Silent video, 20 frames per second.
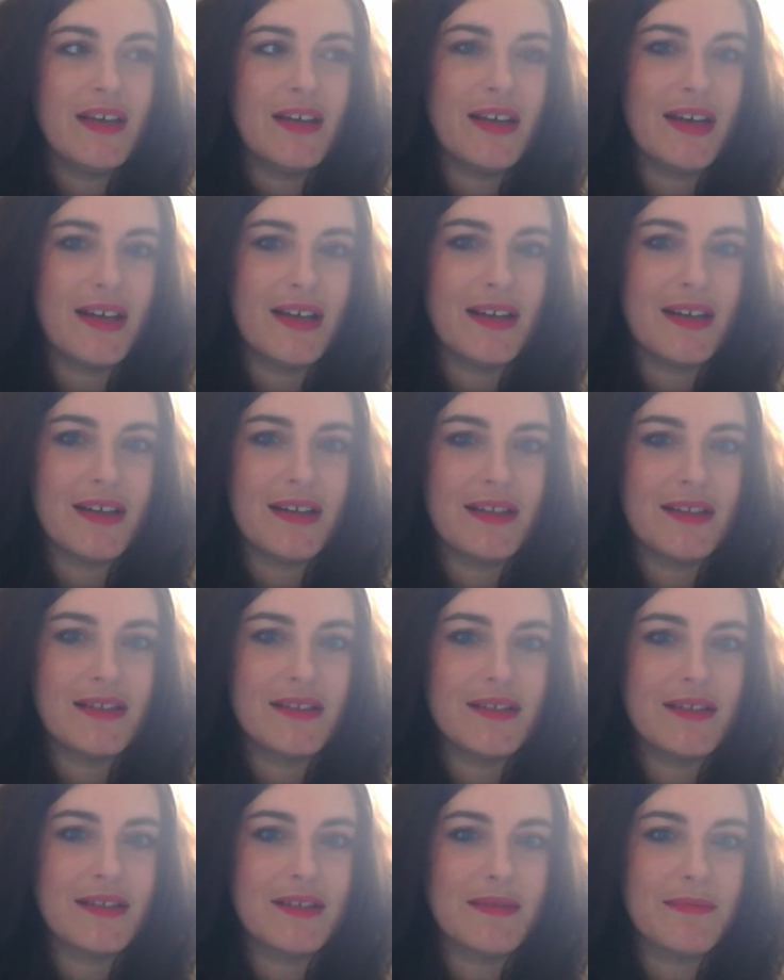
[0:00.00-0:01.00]

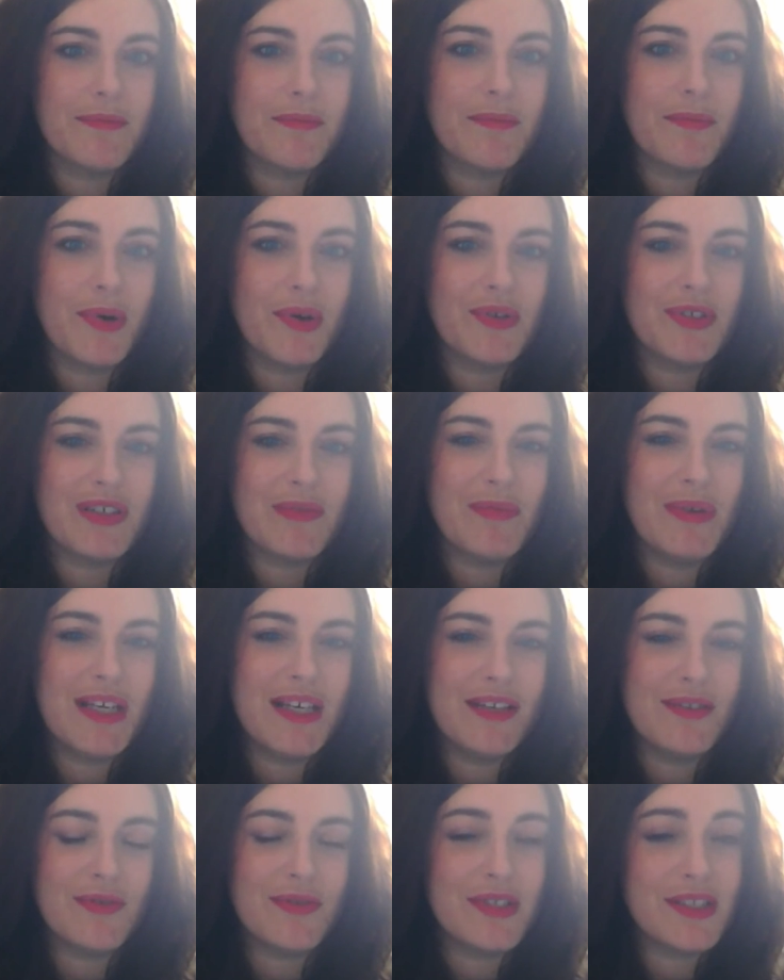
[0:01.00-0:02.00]
and
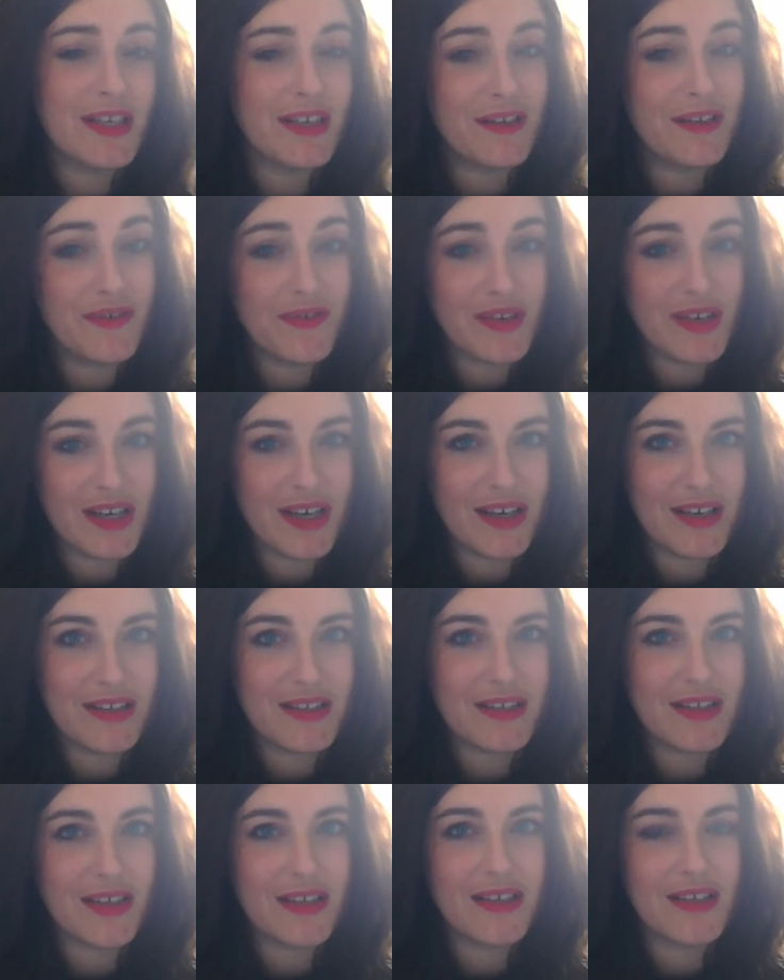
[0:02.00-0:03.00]
possibly to stay
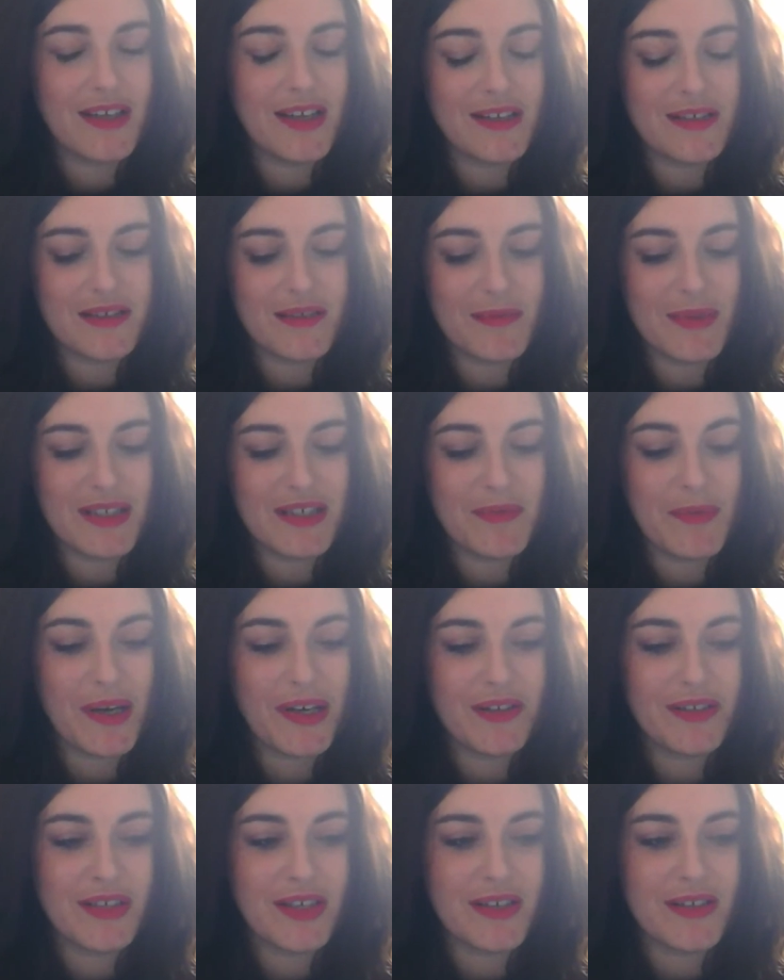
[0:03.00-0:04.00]
overnight and get some
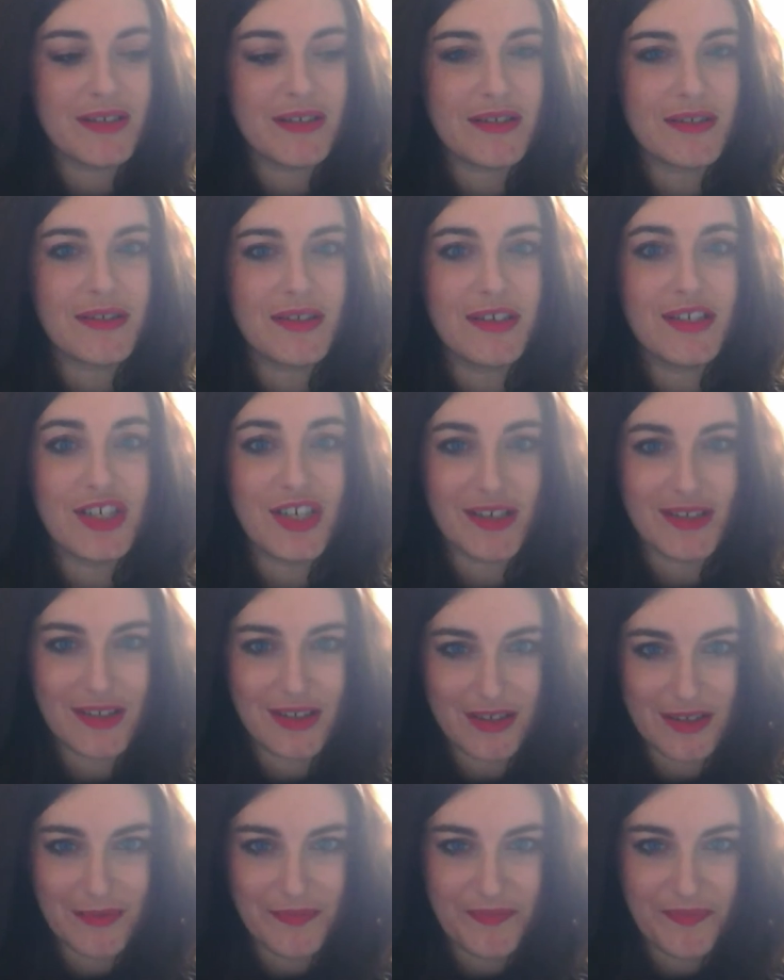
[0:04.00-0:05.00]
antibiotics
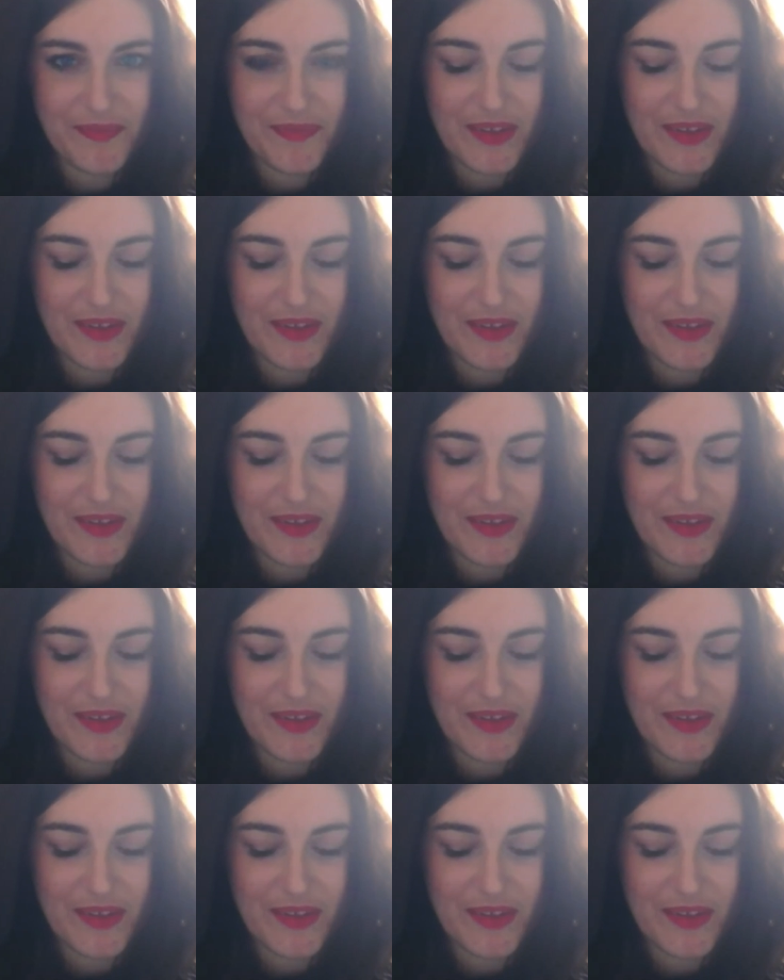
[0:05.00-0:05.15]
injected.